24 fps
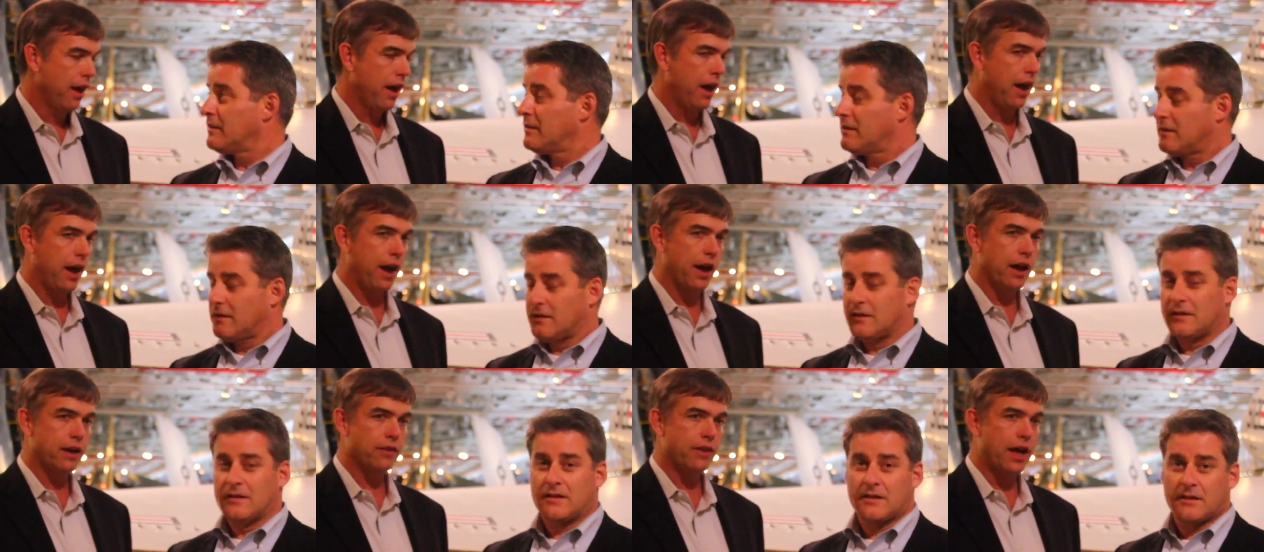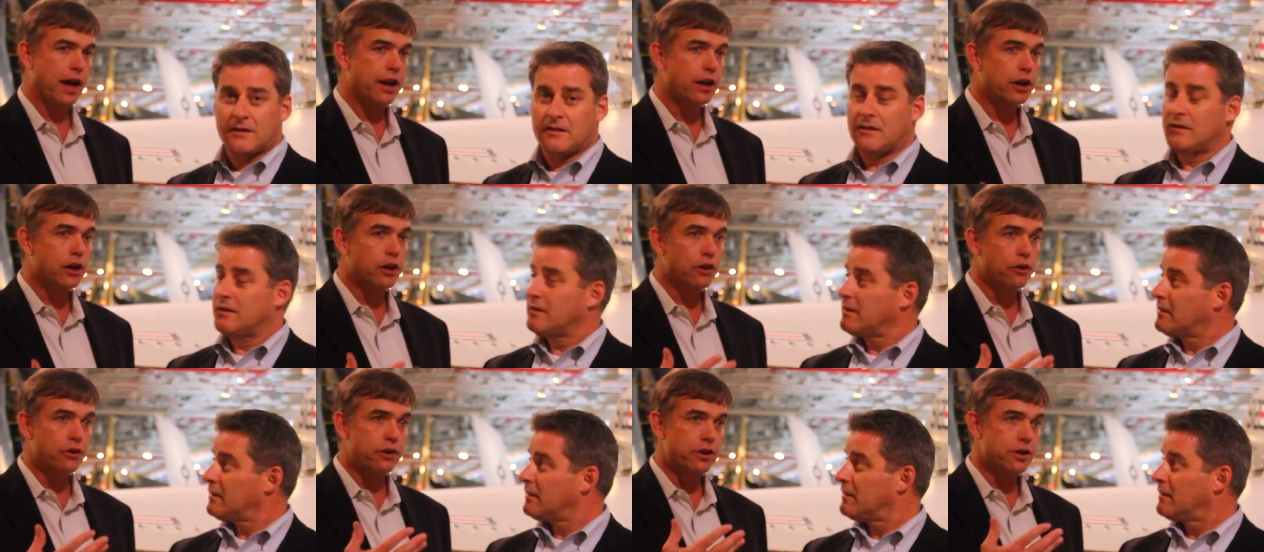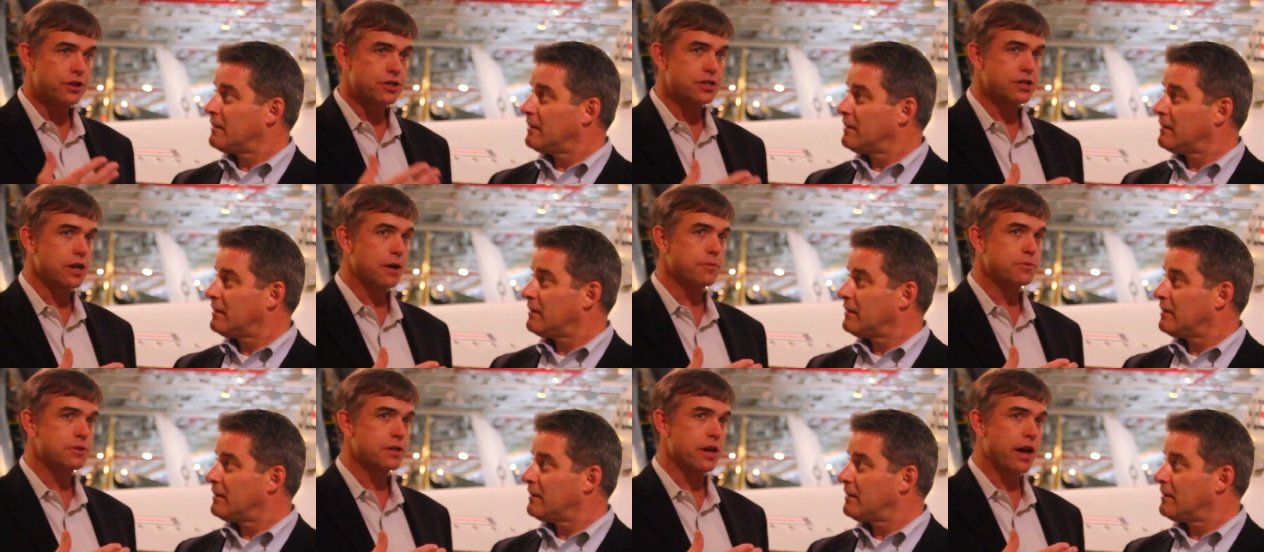Speaker 1: And that included a
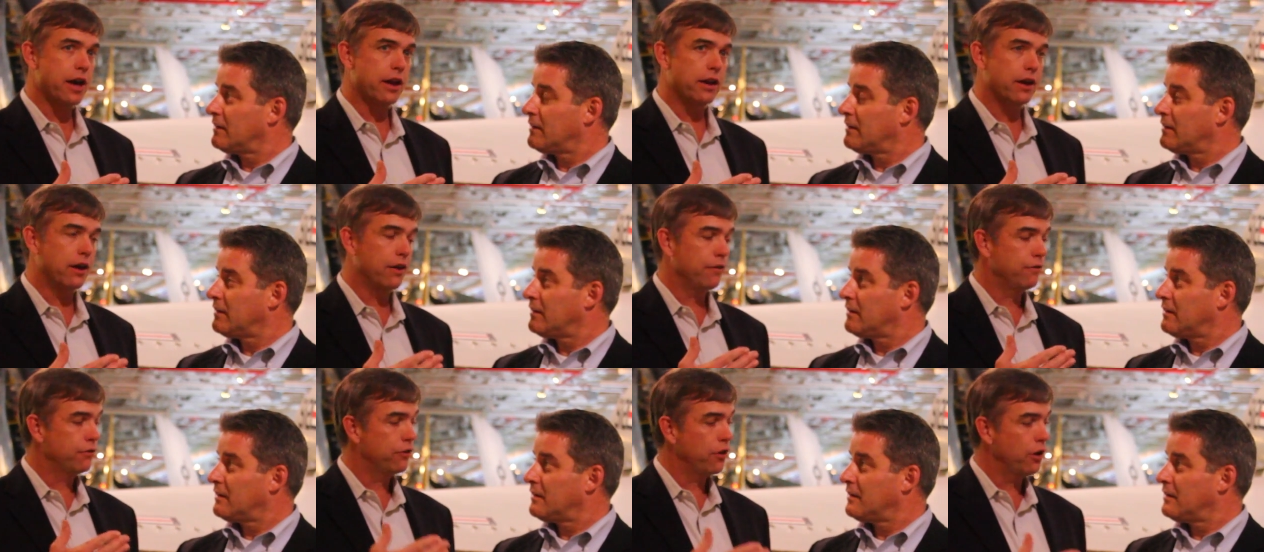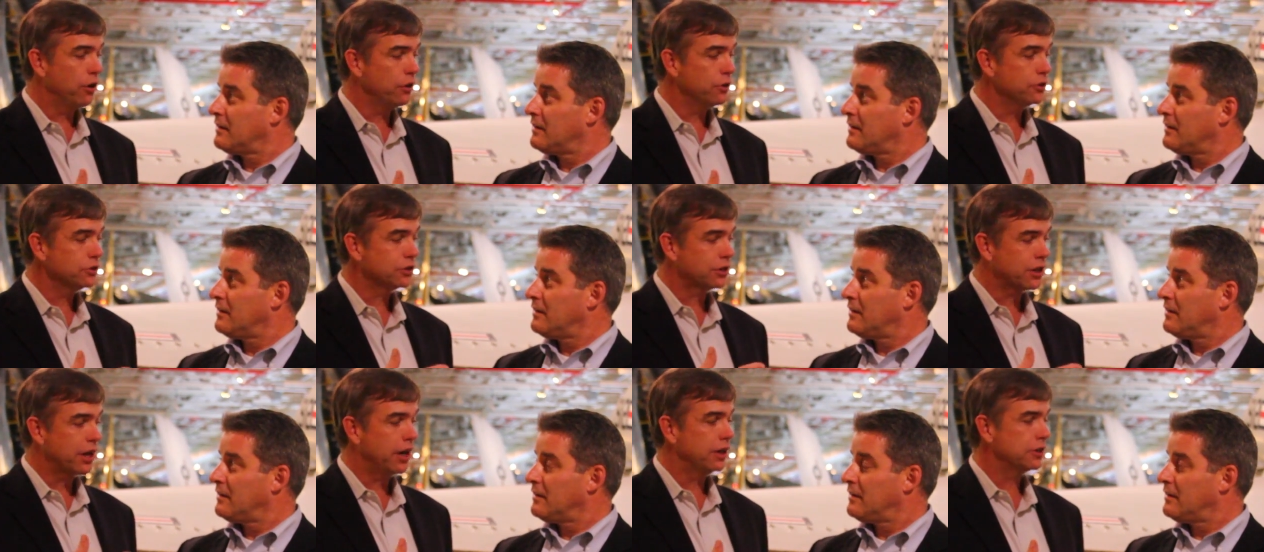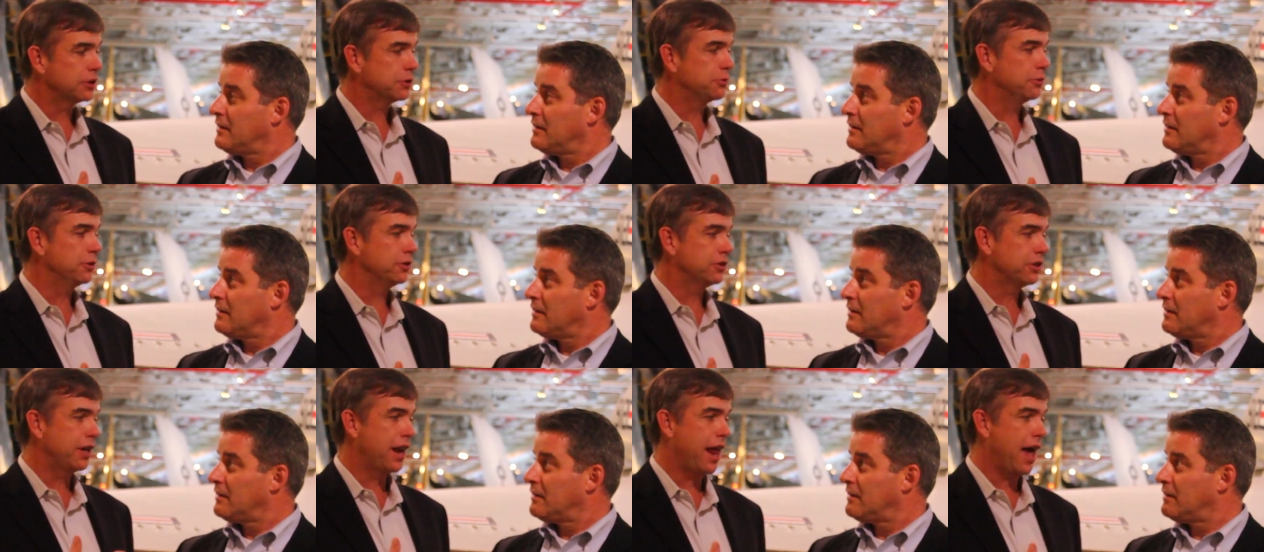subset of those
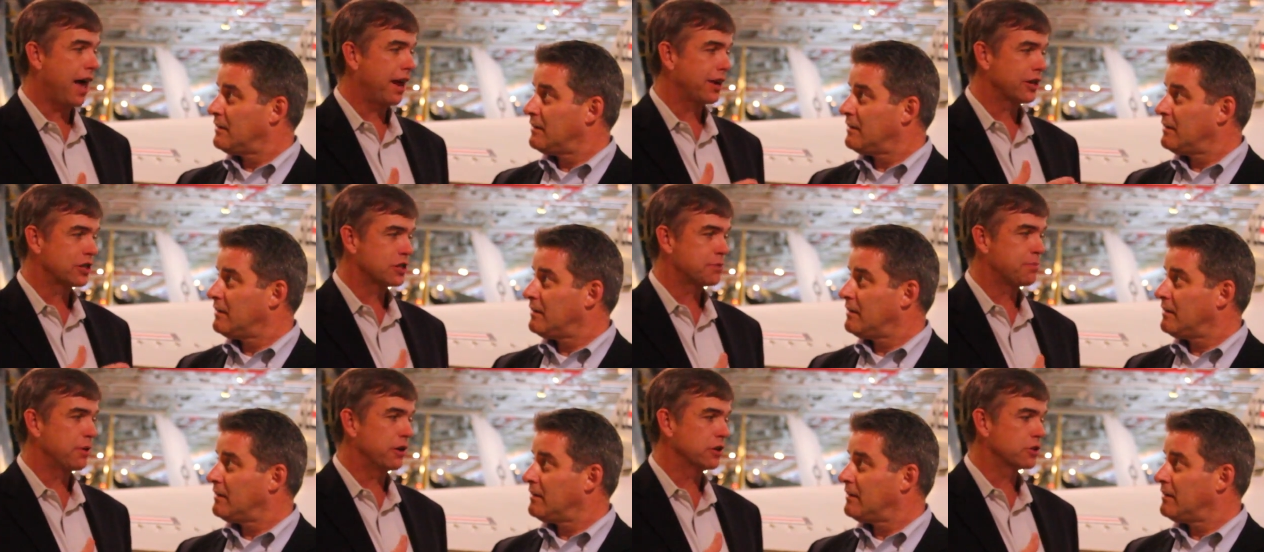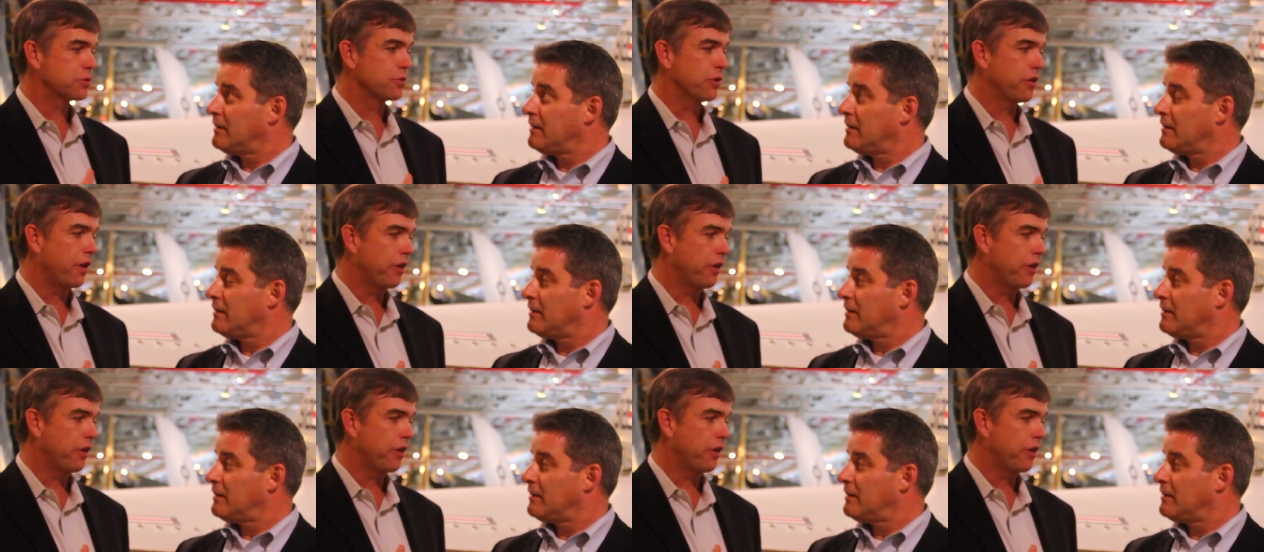customers that had experience with